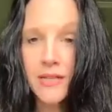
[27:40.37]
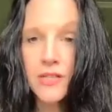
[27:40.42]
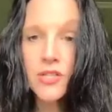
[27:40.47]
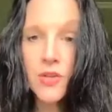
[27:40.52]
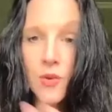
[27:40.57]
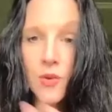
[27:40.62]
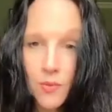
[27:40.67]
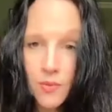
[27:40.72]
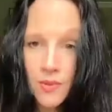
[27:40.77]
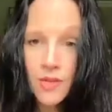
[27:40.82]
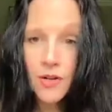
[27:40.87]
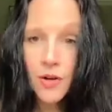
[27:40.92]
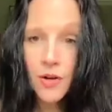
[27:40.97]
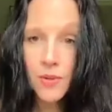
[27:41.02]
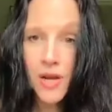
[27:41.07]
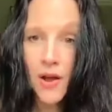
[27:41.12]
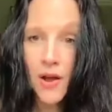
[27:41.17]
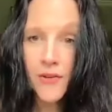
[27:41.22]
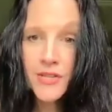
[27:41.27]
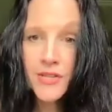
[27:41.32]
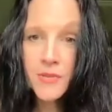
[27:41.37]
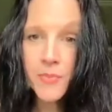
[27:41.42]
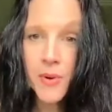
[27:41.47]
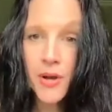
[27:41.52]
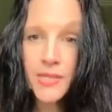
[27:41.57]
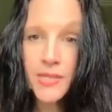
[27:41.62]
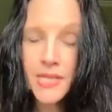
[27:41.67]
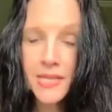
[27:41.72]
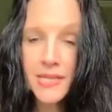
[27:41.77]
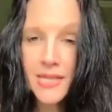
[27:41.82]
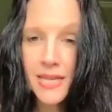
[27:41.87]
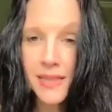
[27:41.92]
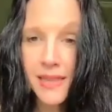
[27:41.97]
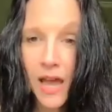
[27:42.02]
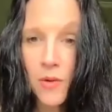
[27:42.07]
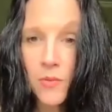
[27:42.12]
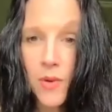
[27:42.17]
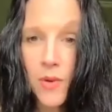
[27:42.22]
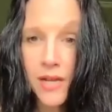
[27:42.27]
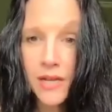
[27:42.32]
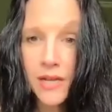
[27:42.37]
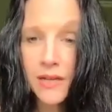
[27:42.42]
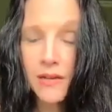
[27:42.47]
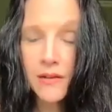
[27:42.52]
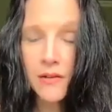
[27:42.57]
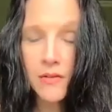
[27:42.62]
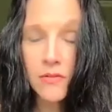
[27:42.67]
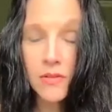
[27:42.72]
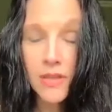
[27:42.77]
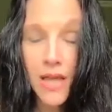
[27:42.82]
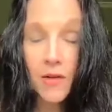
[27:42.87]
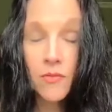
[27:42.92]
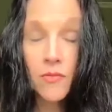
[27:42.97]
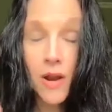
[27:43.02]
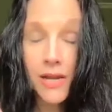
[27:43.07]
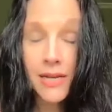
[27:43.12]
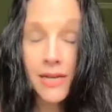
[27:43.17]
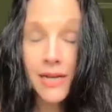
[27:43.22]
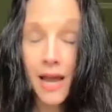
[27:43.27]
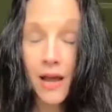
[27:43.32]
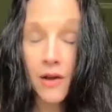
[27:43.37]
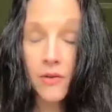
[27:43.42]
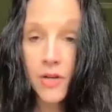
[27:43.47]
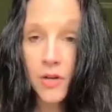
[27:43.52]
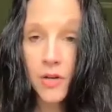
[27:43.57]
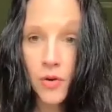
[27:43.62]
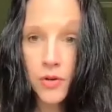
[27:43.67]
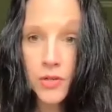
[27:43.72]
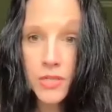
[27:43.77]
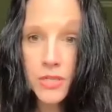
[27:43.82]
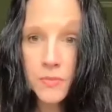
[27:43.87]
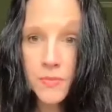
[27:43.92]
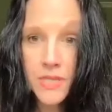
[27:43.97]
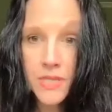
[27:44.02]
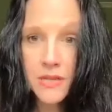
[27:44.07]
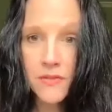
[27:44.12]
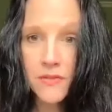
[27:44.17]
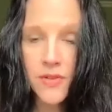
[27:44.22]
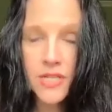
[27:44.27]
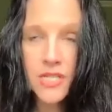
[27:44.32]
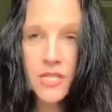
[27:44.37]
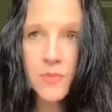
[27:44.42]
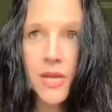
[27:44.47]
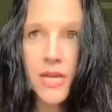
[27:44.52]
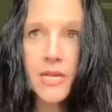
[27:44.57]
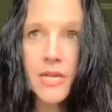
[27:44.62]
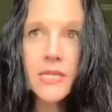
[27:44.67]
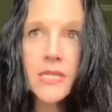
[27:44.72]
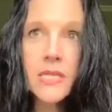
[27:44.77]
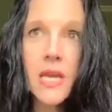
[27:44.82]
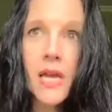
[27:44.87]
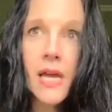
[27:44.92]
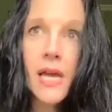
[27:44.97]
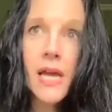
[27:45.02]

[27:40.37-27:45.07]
So, you know, and Holly's processing that way, that right now in her specific space.